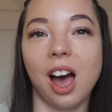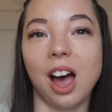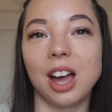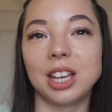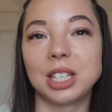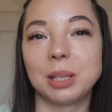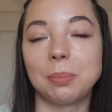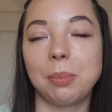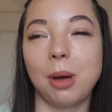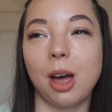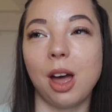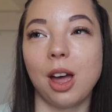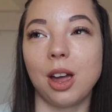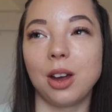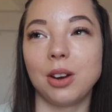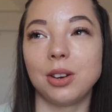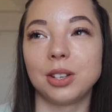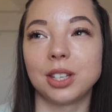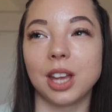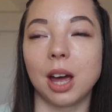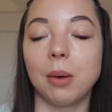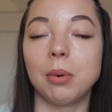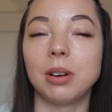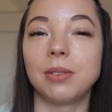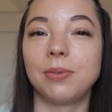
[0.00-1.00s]
I
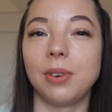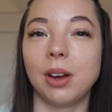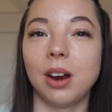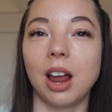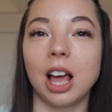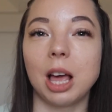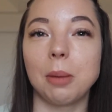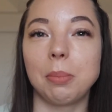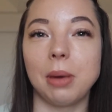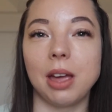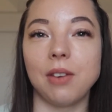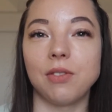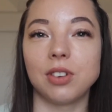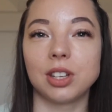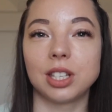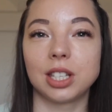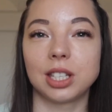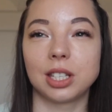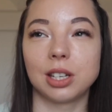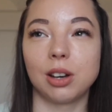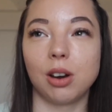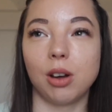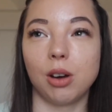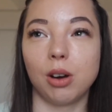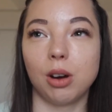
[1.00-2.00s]
suppose I would feel like a bit of a
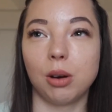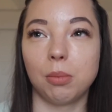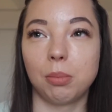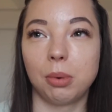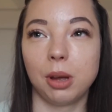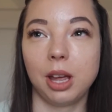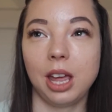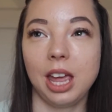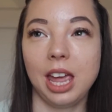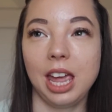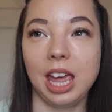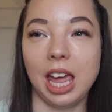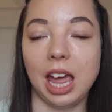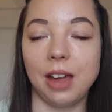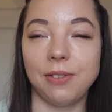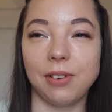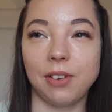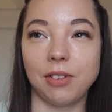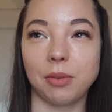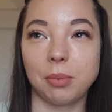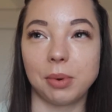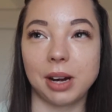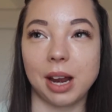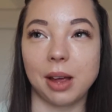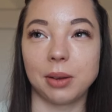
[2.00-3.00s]
slob if
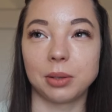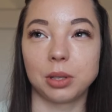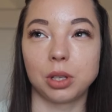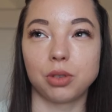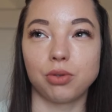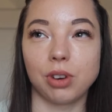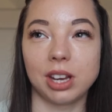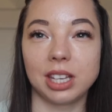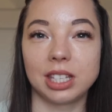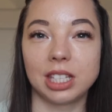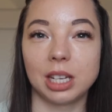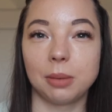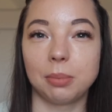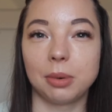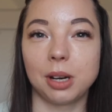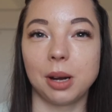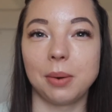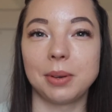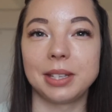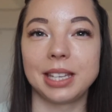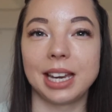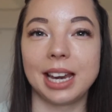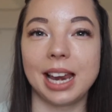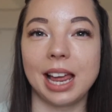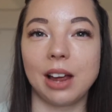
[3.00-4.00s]
everyone else was dressed up and I
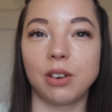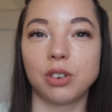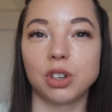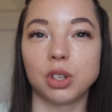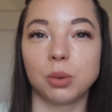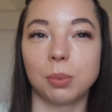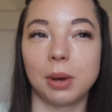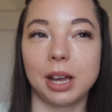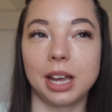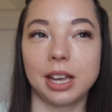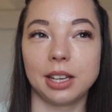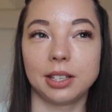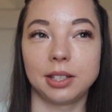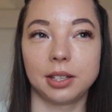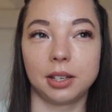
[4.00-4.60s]
was in loungewear.